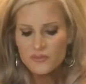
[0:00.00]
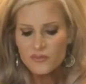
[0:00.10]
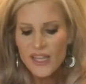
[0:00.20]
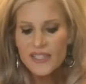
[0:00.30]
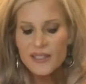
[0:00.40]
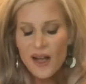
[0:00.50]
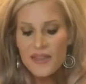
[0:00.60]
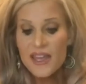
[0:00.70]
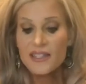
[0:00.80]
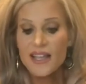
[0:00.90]
it's
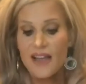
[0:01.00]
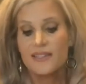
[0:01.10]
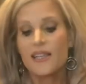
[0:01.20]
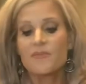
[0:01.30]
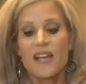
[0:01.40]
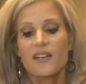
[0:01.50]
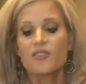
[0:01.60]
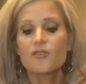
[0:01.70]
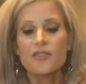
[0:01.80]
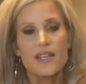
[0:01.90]
not the exact same
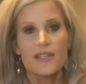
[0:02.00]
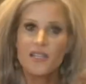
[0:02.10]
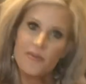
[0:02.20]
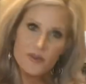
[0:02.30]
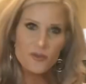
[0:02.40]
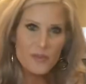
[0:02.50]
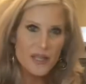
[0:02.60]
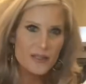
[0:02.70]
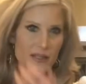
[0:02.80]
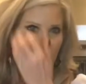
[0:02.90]
texture as like a typical
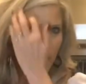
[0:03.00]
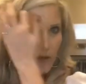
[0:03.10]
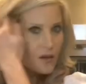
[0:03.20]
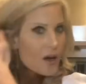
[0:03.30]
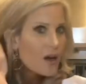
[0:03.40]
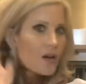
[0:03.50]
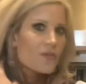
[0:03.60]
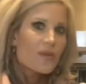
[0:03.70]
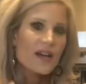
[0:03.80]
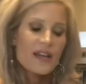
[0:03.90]
pizza dough,
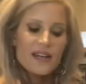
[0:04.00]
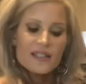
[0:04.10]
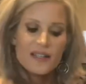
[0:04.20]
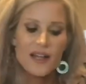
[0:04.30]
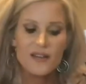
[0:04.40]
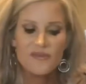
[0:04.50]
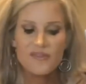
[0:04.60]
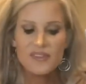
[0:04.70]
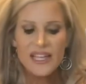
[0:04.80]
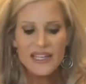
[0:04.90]
but it's kind of
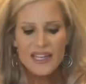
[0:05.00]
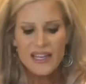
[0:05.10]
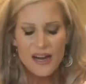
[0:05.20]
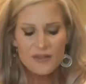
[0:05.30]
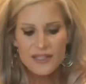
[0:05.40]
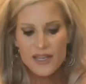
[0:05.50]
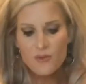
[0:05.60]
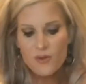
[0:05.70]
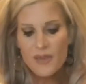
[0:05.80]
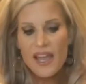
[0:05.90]
flaky, and I would say
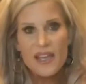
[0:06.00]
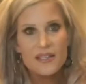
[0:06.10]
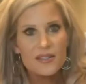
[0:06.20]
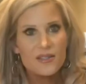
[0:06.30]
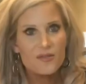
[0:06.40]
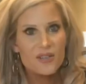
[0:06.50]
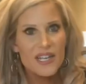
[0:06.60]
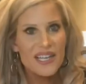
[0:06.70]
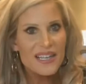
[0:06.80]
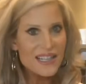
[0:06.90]
more
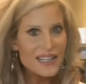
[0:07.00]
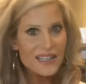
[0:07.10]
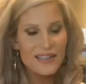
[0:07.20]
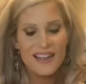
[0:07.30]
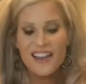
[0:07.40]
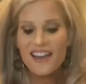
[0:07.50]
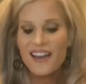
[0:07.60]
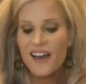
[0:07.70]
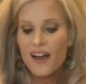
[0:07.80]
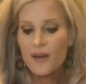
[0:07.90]
pastry-y,
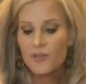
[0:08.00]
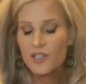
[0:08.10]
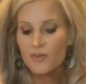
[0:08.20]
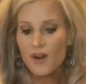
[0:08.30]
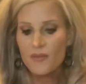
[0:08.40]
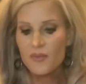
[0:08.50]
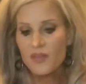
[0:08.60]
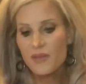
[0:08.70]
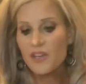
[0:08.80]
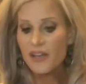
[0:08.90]
which is
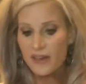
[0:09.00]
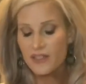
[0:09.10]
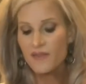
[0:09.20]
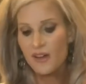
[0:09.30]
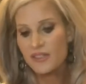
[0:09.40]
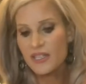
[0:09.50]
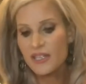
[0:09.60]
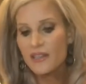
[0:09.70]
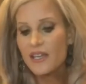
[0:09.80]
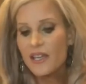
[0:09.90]
probably because of
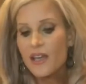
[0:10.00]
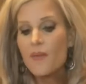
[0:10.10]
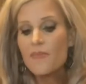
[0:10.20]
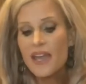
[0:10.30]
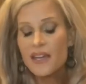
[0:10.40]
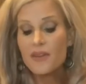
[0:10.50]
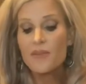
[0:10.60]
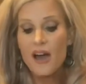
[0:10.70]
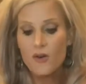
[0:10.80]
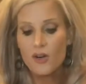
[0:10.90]
obviously the baking
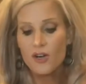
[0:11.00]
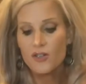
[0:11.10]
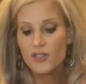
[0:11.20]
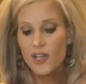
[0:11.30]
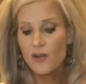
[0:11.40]
powder. So